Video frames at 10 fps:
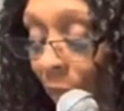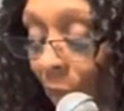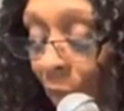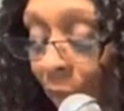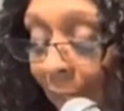
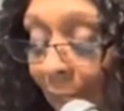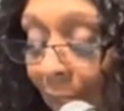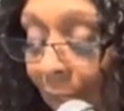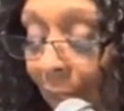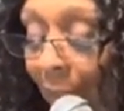
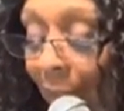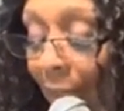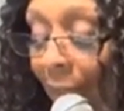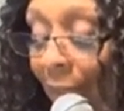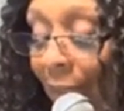Okay.
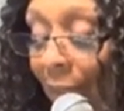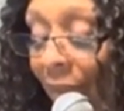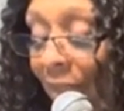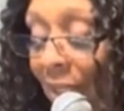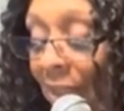
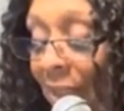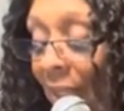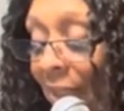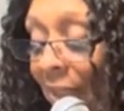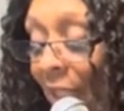11 and 6
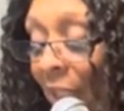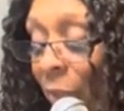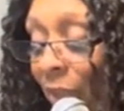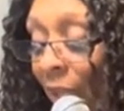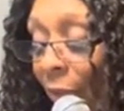
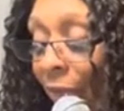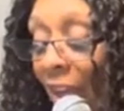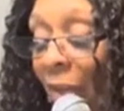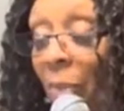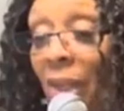says, without
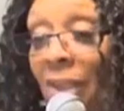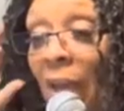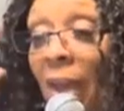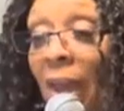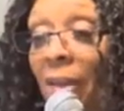faith, because
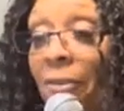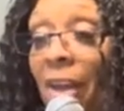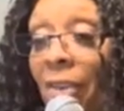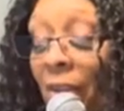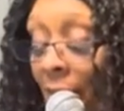I have
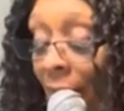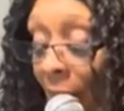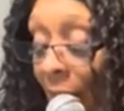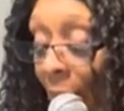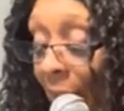faith in
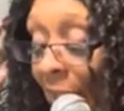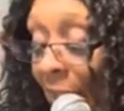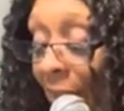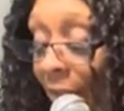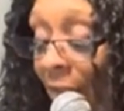God. I
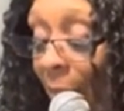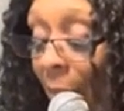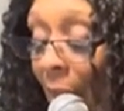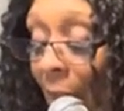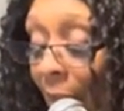believe him.